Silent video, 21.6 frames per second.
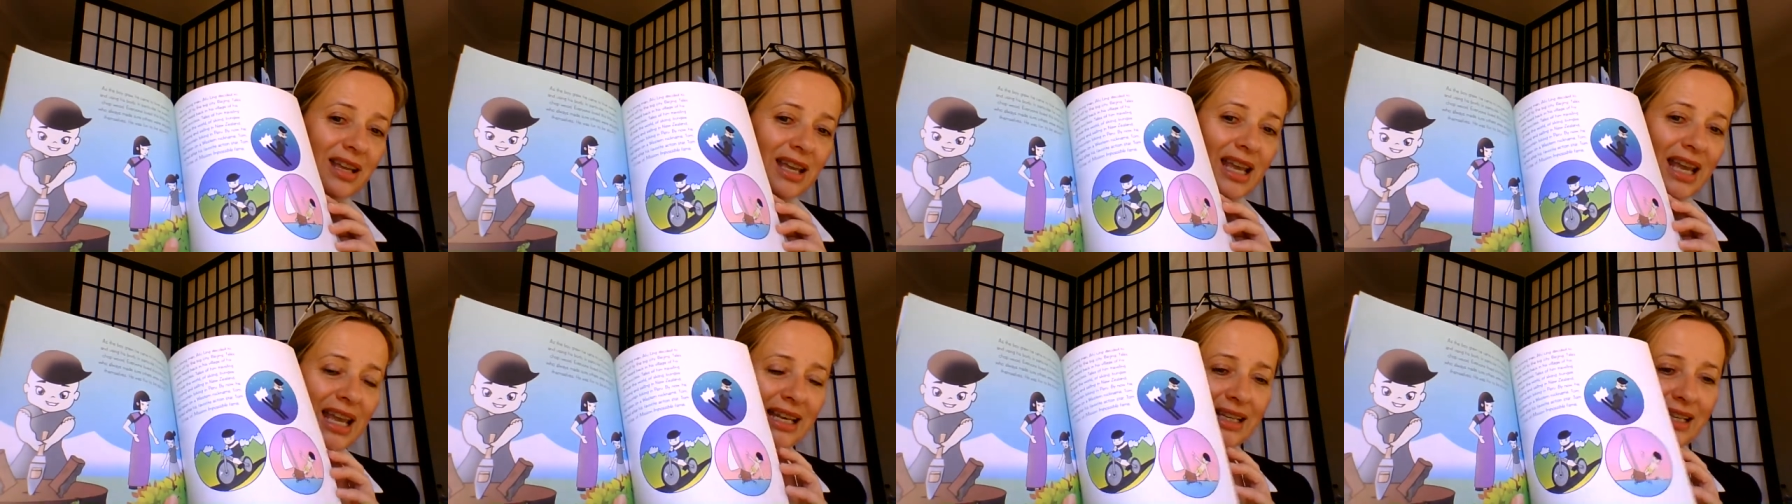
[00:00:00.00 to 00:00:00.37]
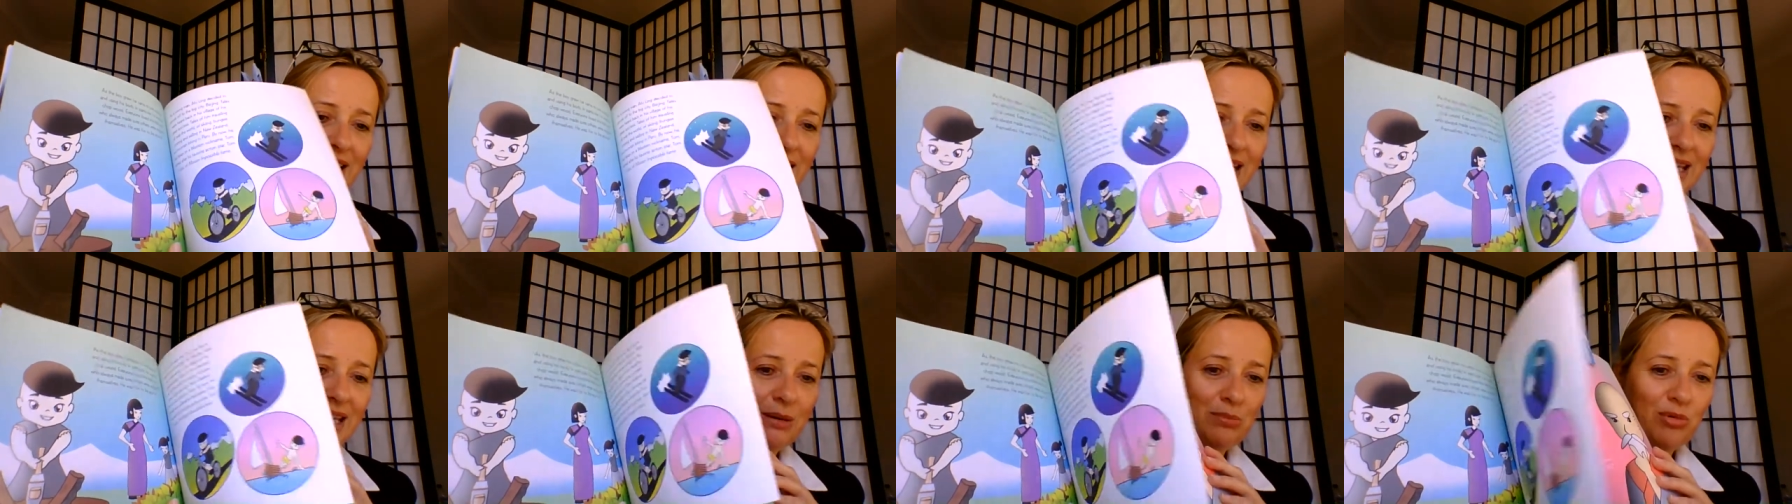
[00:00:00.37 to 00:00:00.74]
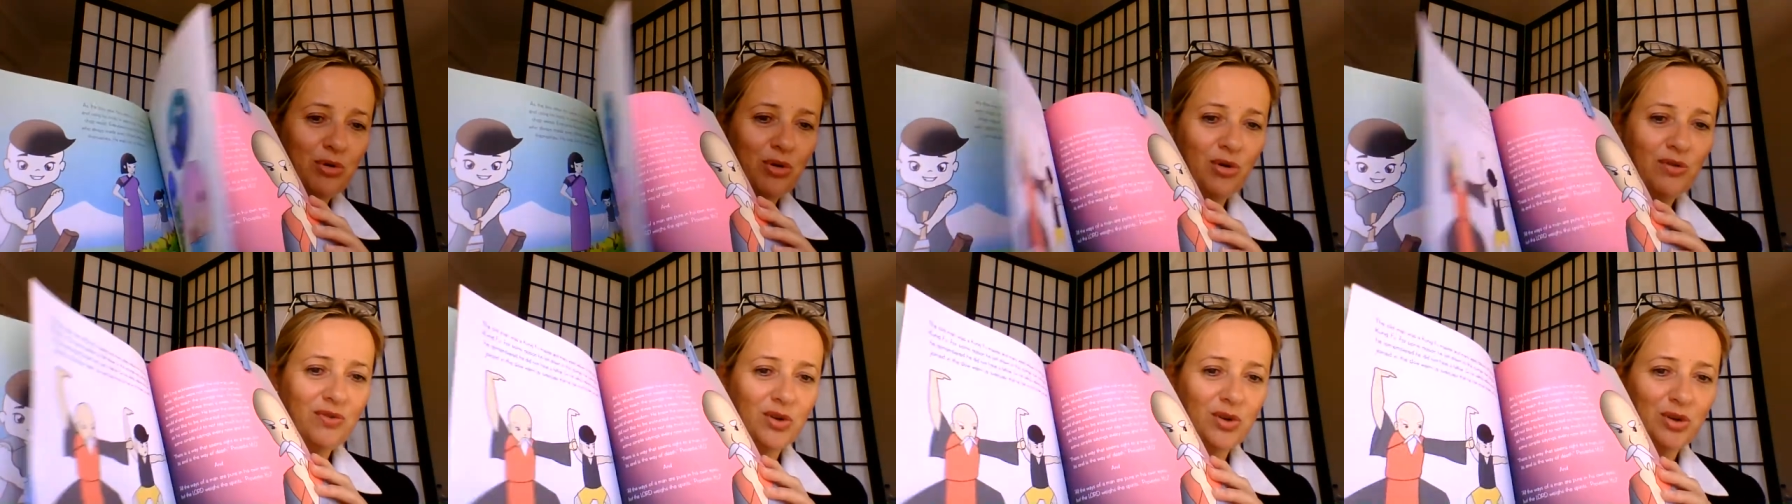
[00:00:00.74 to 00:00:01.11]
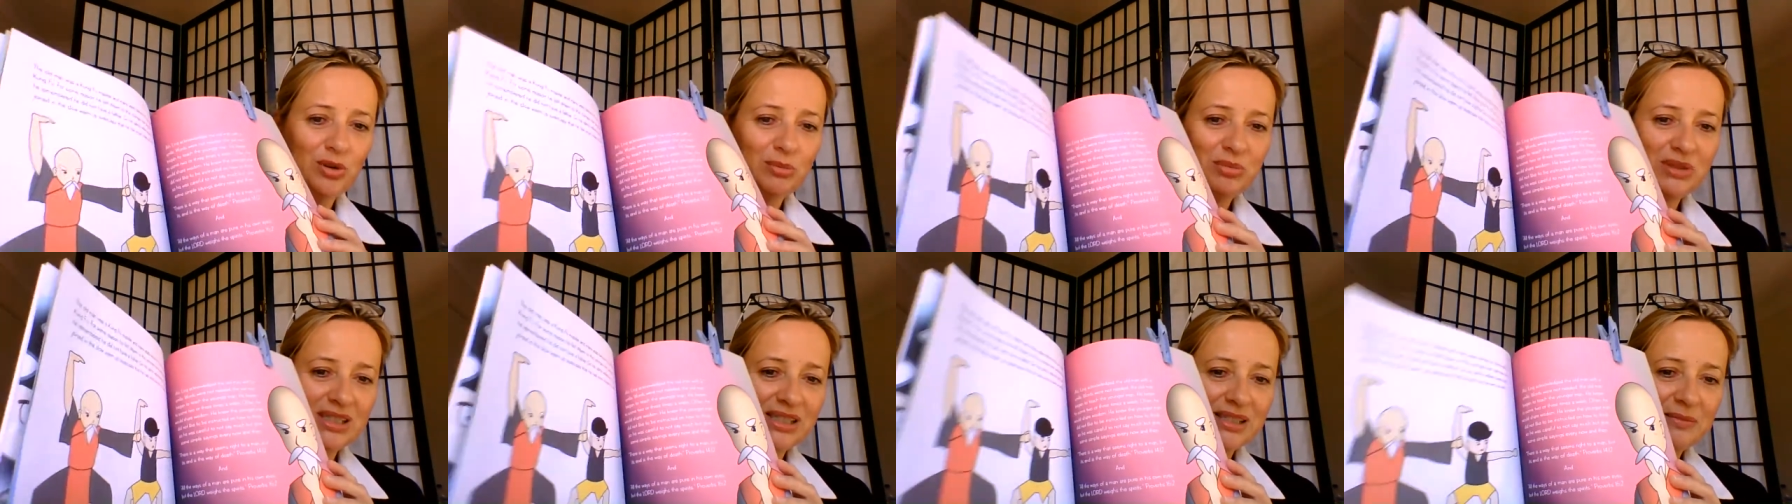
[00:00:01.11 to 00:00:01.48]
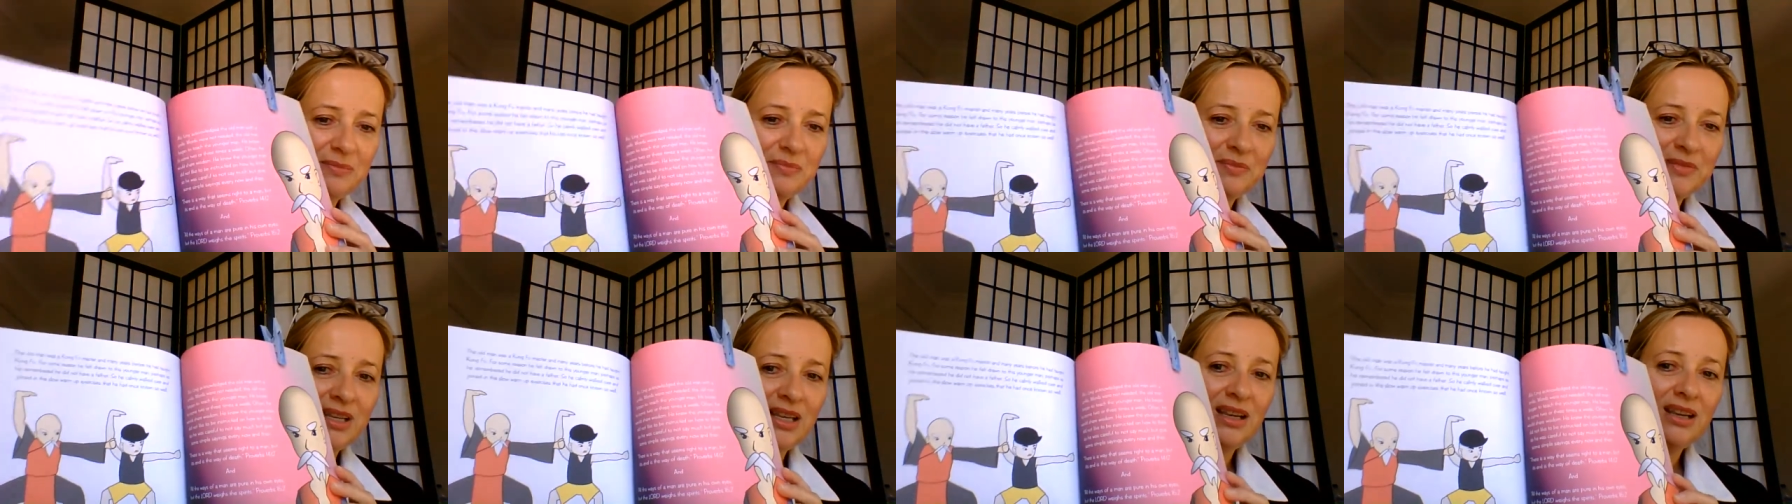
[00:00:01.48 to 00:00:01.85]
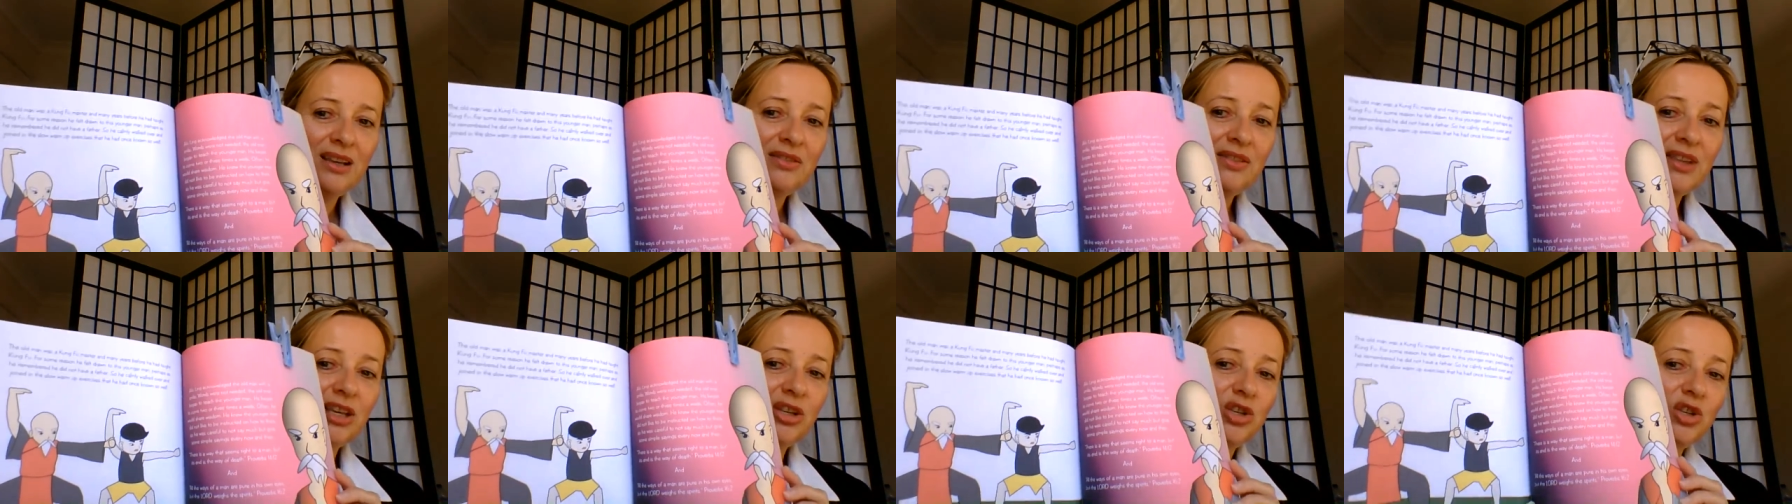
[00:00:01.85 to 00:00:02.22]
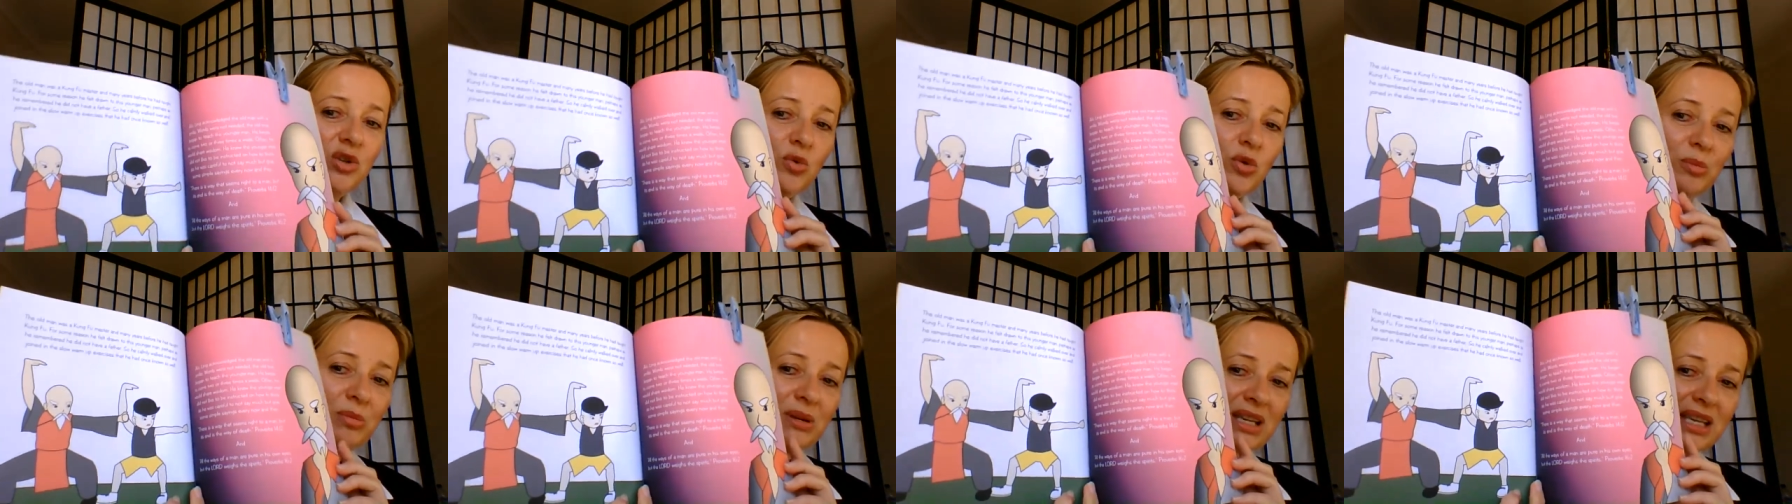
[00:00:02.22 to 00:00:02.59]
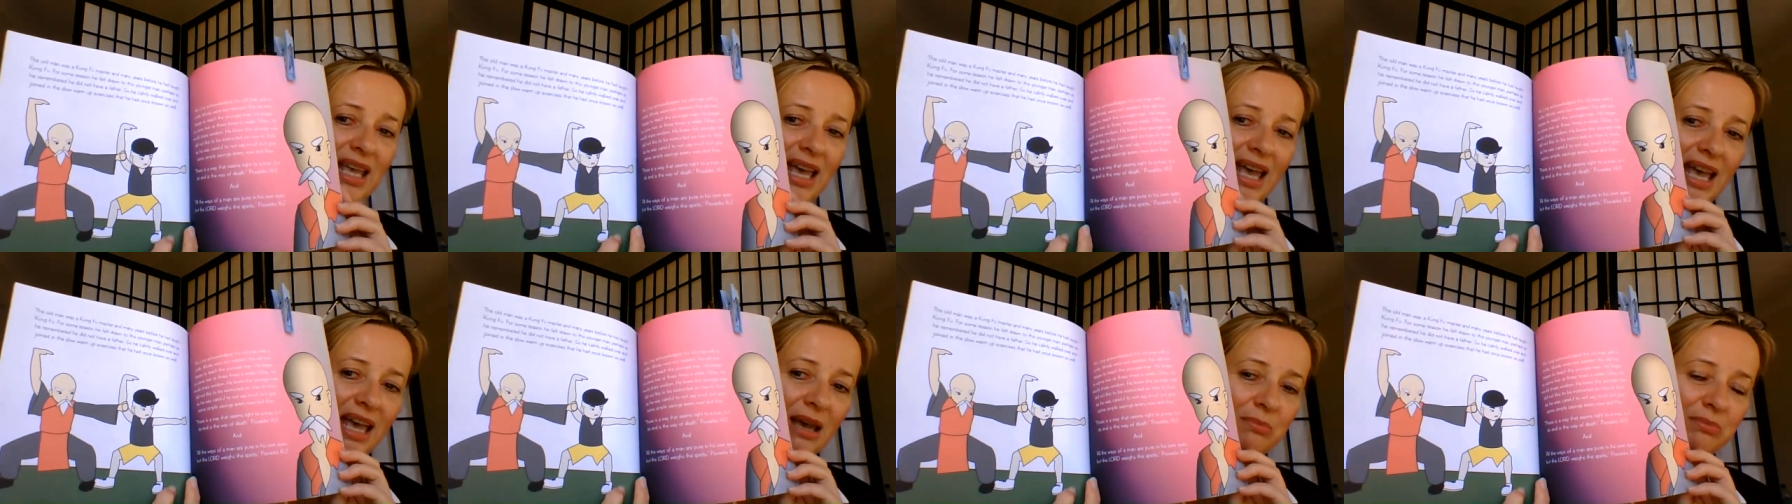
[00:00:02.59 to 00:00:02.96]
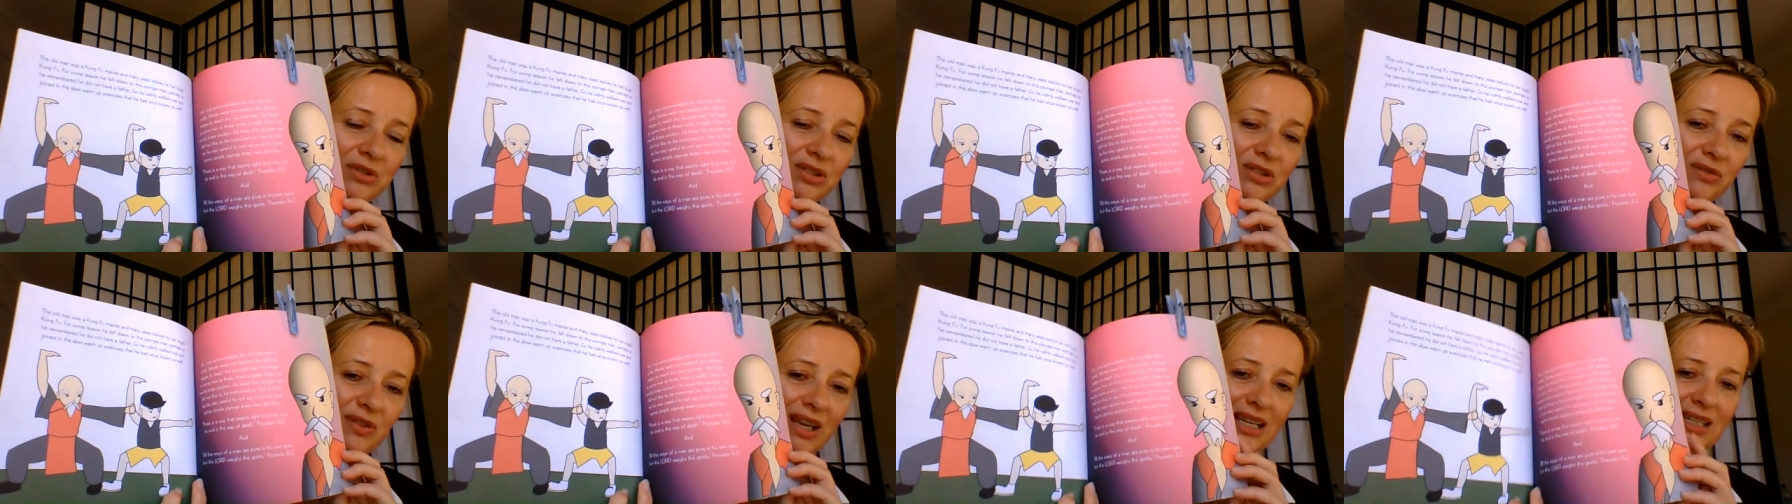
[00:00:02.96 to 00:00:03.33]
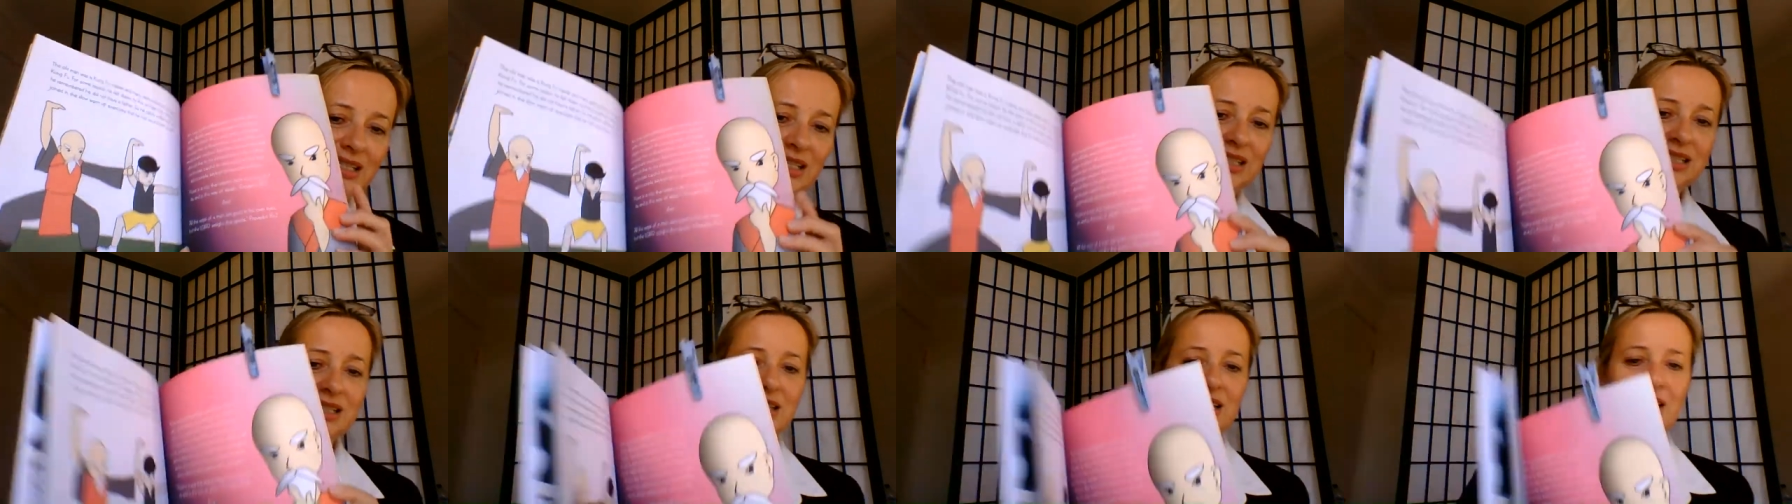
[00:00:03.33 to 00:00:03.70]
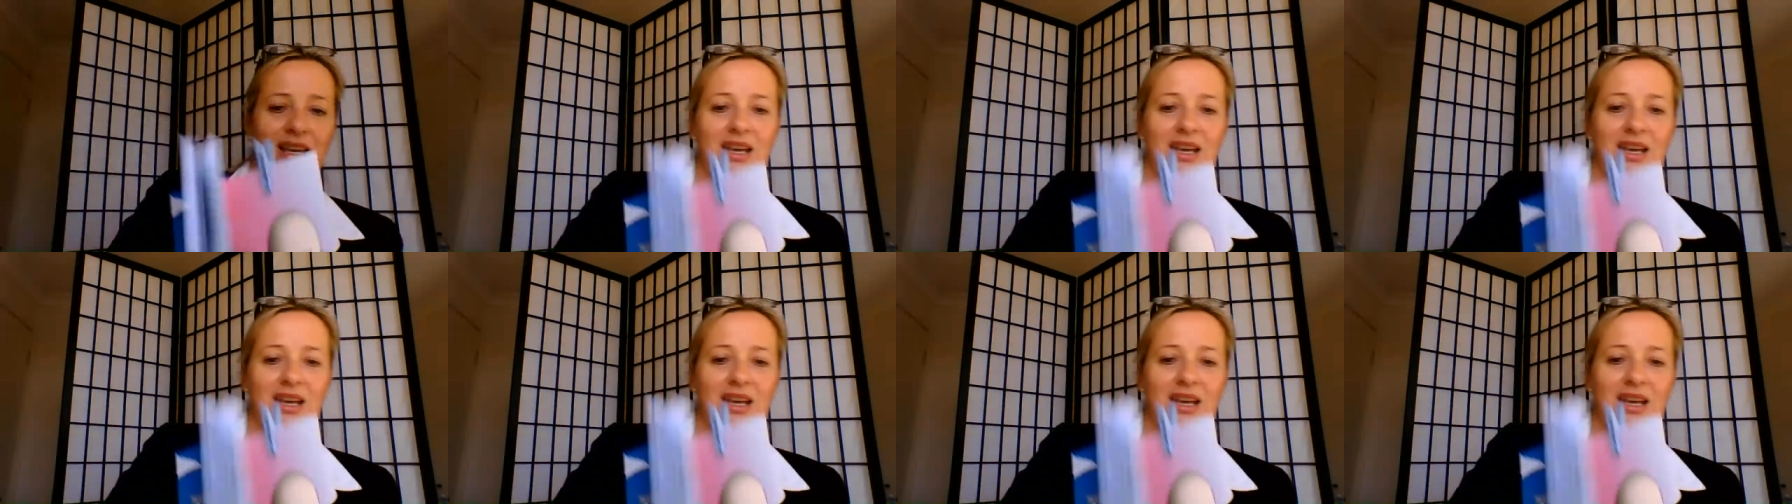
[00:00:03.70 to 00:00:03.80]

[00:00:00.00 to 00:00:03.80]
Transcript: and key proverbs that you will be captivated